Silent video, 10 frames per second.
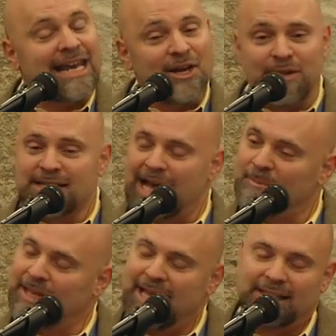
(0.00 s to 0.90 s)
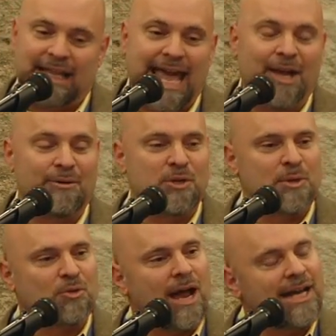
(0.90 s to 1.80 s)
And I know it's complicated language,
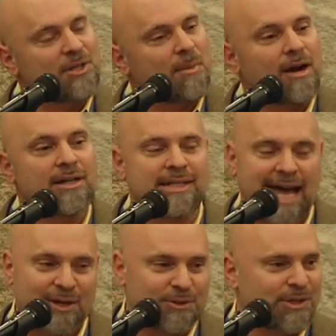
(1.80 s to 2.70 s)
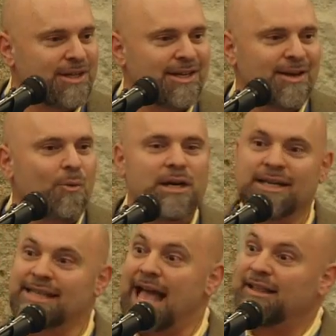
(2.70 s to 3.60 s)
but trying to parse out what
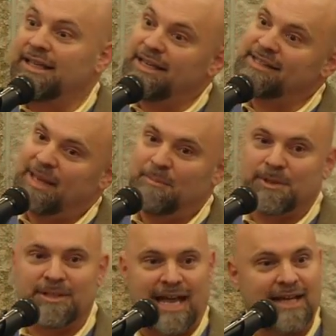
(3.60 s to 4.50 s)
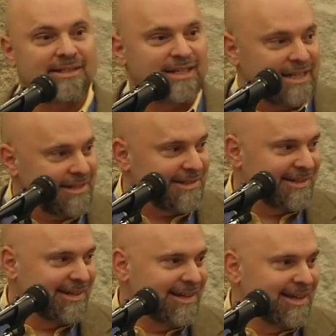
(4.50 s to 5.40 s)
exactly an exemplar text is,